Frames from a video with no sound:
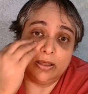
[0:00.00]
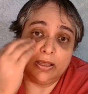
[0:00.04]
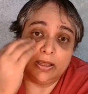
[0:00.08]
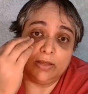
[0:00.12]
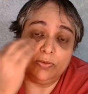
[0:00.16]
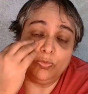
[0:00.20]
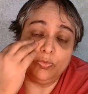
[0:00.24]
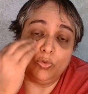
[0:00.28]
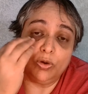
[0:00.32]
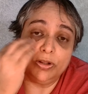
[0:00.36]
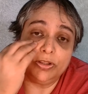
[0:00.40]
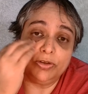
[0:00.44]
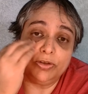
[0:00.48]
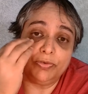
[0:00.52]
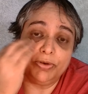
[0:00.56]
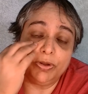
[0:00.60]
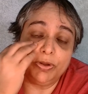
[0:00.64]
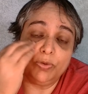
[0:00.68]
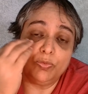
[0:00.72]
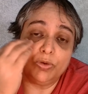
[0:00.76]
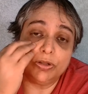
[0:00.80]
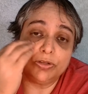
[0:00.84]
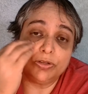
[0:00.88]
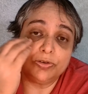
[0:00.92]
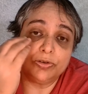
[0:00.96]
and
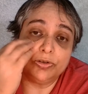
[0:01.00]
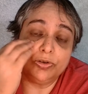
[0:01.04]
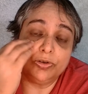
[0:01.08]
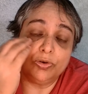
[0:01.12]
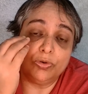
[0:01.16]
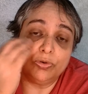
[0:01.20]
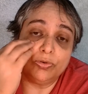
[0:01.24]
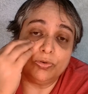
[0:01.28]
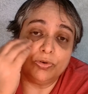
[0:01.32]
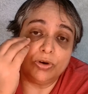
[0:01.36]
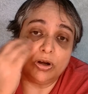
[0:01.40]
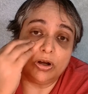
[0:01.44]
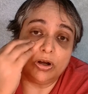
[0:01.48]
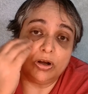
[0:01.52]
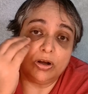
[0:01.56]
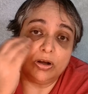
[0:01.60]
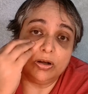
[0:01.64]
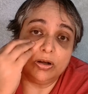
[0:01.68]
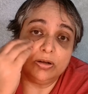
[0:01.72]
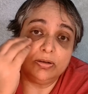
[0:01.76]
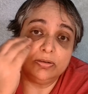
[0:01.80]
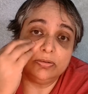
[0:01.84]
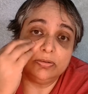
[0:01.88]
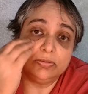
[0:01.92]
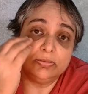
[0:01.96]
wondering what could go
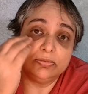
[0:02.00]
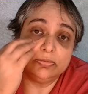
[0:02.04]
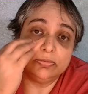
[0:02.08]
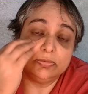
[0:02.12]
wrong